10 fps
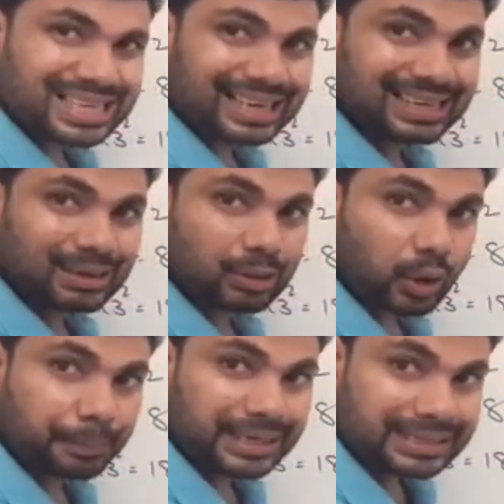second
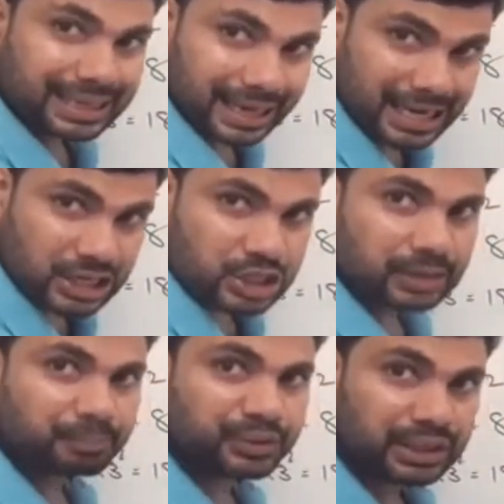orbit
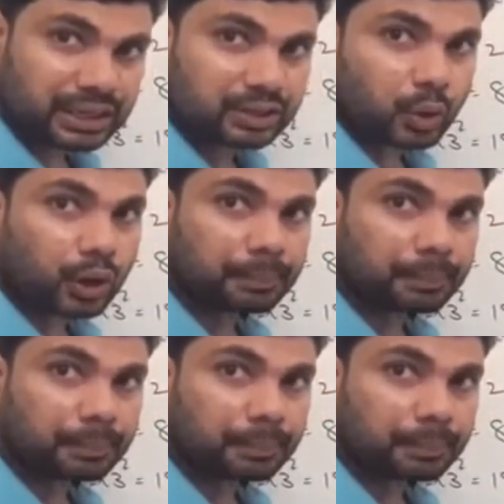8, third